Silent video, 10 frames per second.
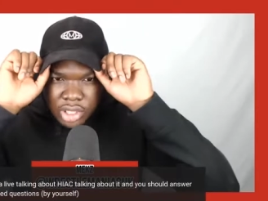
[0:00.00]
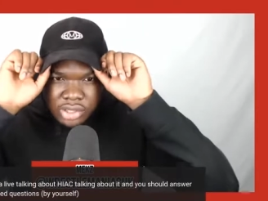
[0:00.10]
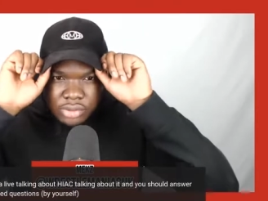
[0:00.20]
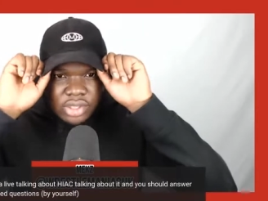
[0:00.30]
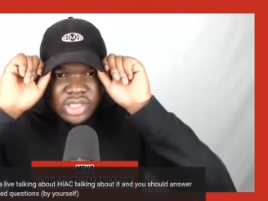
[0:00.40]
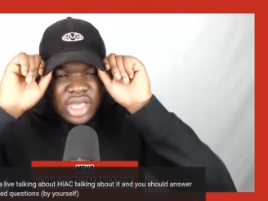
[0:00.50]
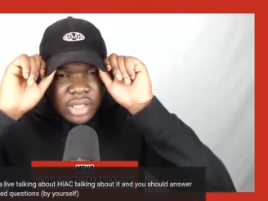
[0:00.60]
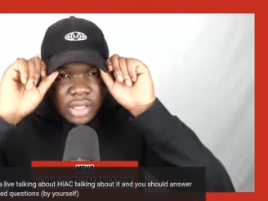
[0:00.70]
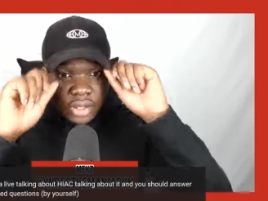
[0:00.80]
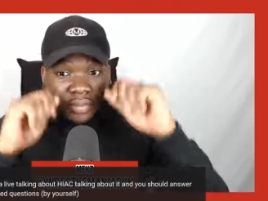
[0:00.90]
to do it on
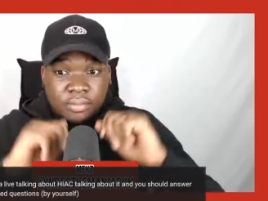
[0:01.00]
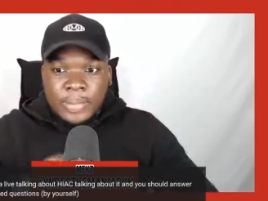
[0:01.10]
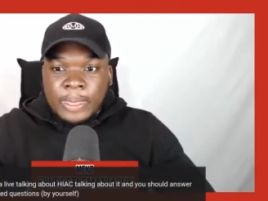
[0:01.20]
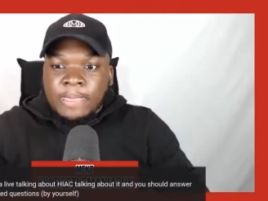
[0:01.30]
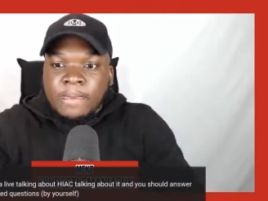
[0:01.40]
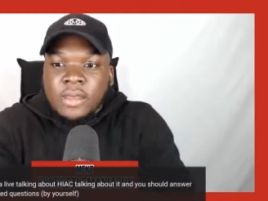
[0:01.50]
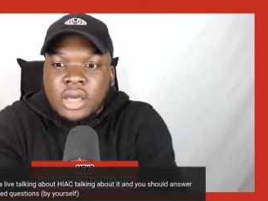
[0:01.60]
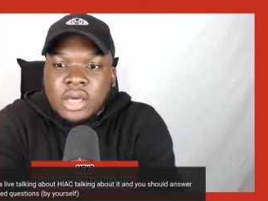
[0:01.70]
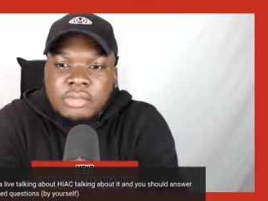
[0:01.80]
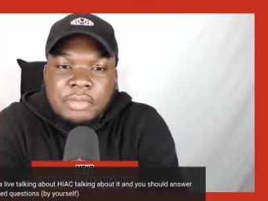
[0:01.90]
Saturday.
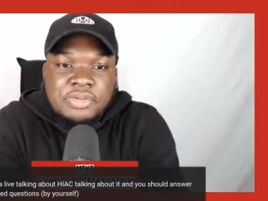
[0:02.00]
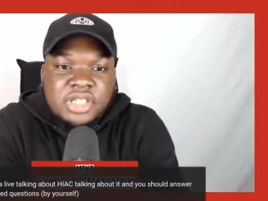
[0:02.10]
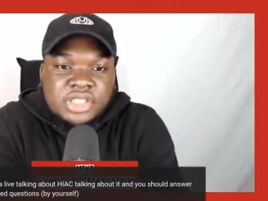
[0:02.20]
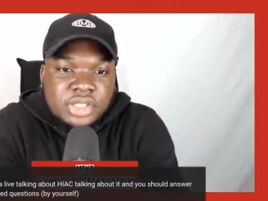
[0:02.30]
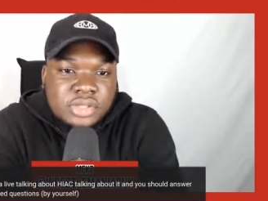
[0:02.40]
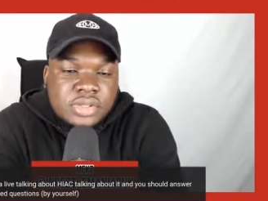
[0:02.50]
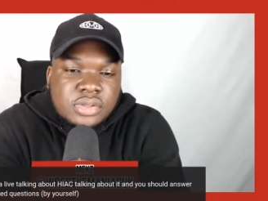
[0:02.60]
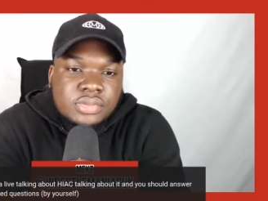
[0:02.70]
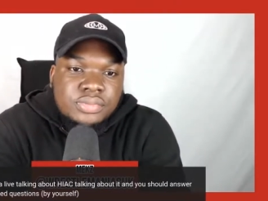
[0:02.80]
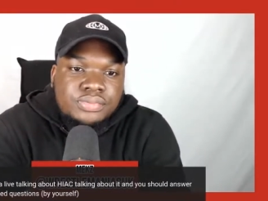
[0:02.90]
A predictions
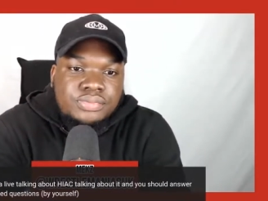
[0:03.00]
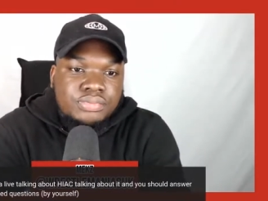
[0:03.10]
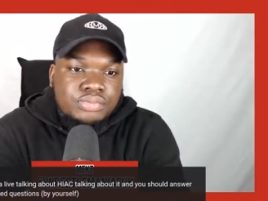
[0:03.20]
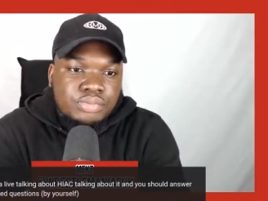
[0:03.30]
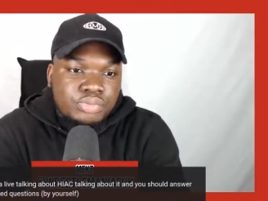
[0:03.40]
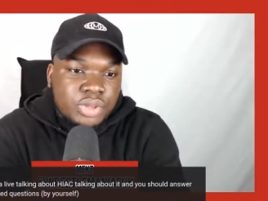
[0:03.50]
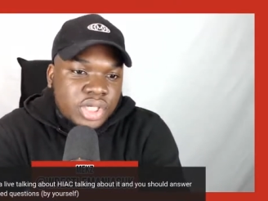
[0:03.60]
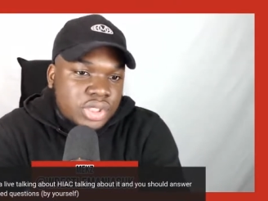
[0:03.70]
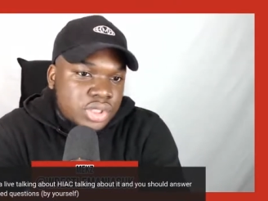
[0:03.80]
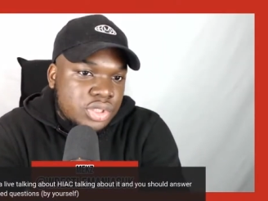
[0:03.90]

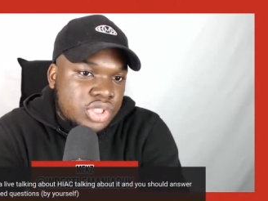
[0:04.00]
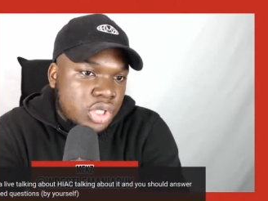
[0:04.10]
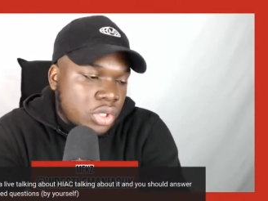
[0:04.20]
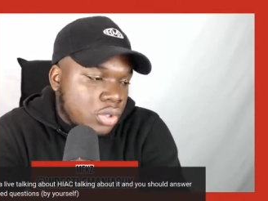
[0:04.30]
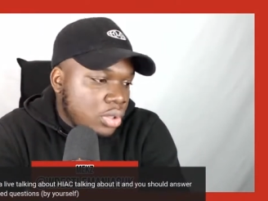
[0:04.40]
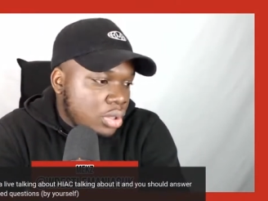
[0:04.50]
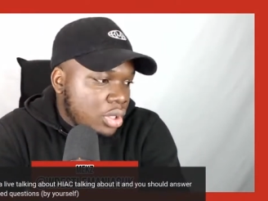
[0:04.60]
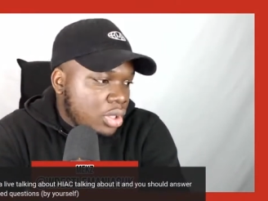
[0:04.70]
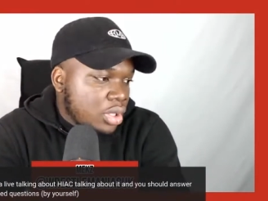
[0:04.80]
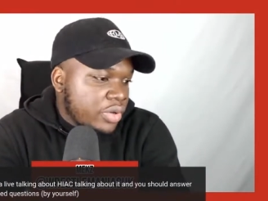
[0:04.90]
show
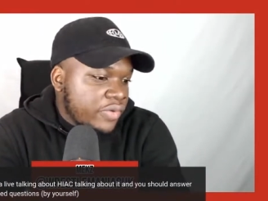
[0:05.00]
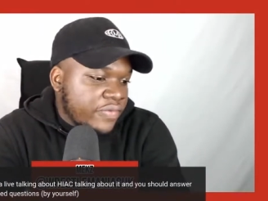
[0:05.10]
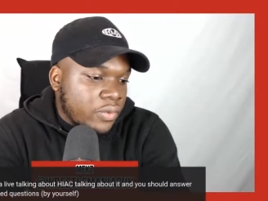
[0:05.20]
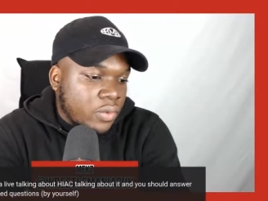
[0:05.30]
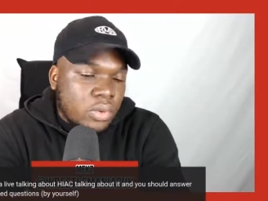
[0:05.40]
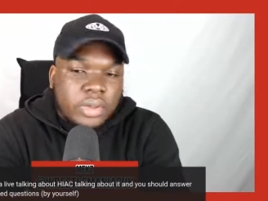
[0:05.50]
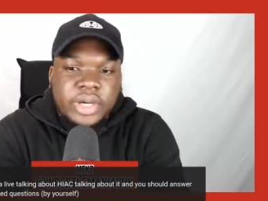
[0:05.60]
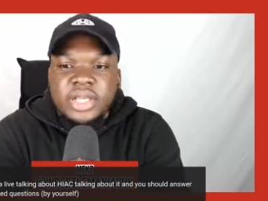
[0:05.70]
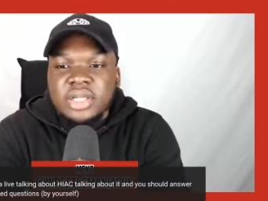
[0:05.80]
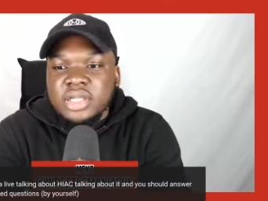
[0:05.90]
for
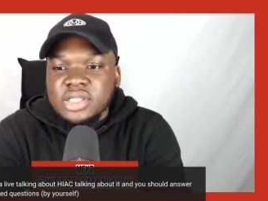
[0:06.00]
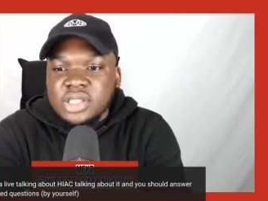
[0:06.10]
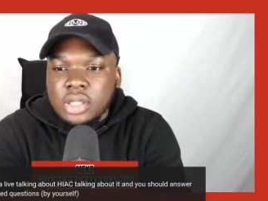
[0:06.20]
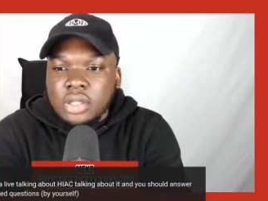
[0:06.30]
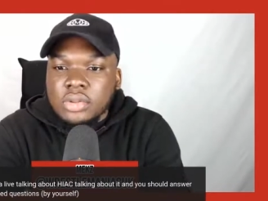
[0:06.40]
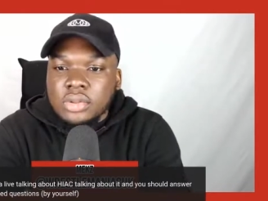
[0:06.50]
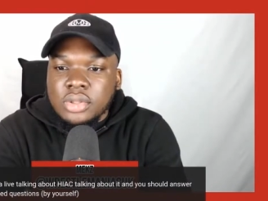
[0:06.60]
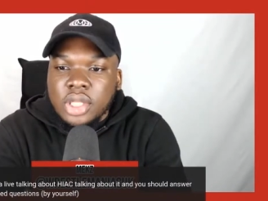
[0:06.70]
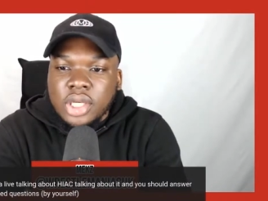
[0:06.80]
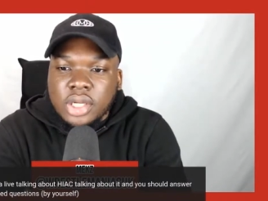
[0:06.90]
Hell in a Cell,
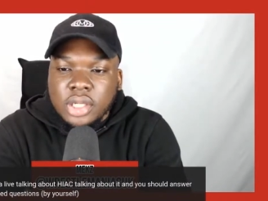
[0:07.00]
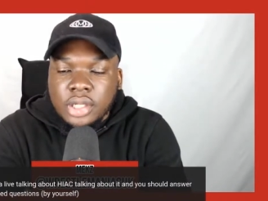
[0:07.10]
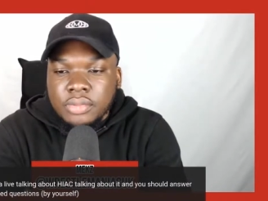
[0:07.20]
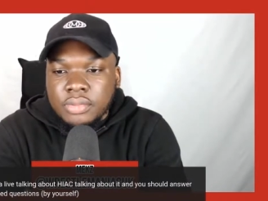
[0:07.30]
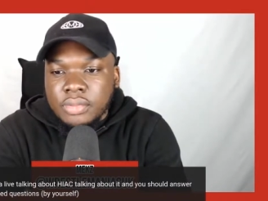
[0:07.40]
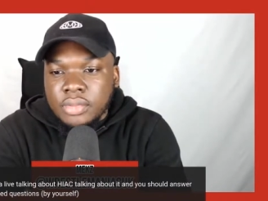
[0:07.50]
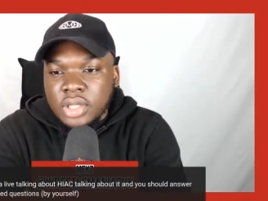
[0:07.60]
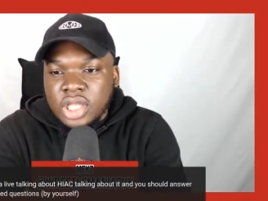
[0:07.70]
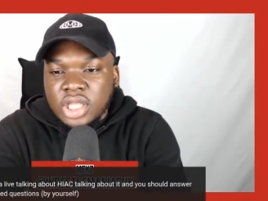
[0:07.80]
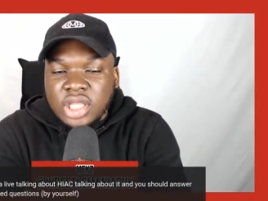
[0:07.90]
and
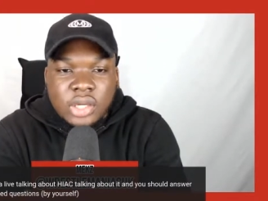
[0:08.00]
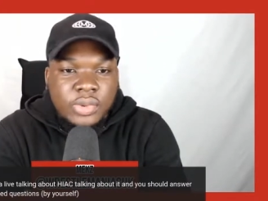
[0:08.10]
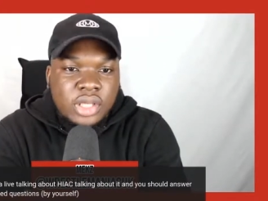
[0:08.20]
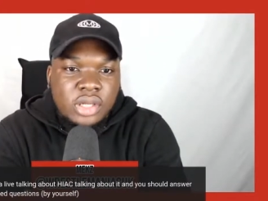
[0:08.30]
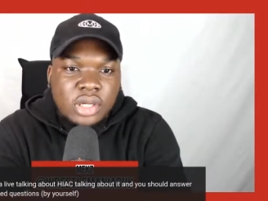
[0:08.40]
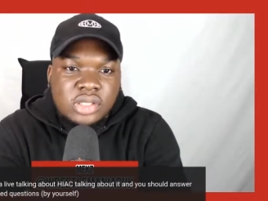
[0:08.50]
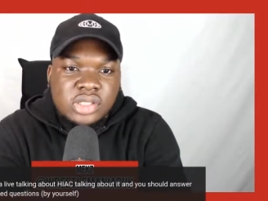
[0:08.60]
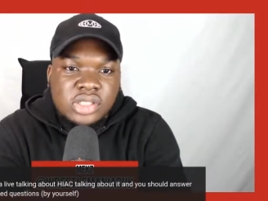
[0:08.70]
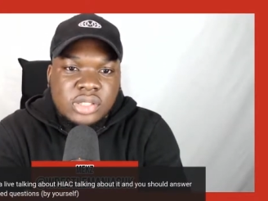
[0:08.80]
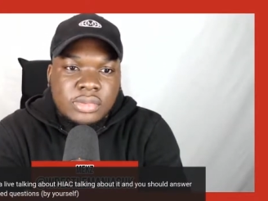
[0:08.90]
then yeah, we can answer
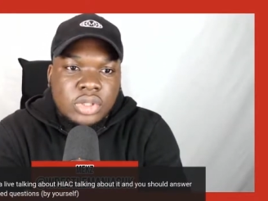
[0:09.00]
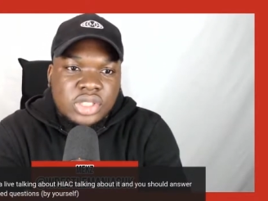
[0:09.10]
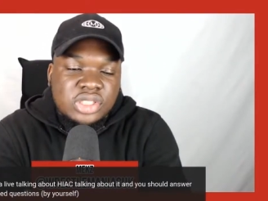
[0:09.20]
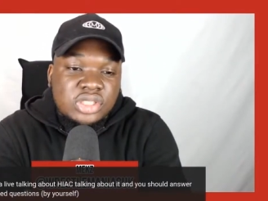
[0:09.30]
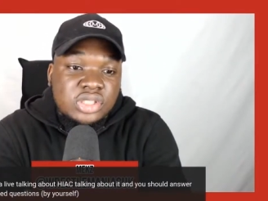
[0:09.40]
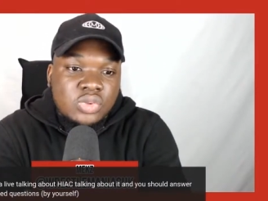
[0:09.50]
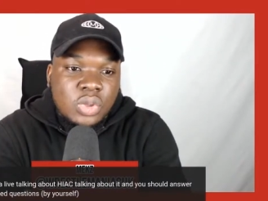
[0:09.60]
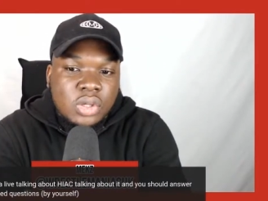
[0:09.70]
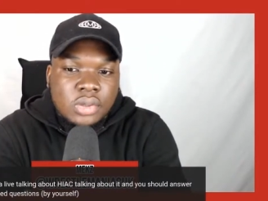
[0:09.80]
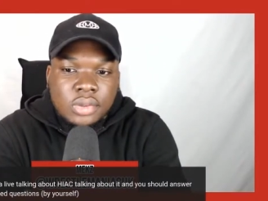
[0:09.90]
some questions as
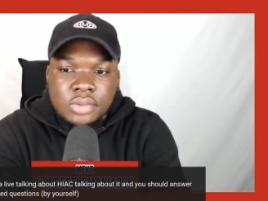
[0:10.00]
well.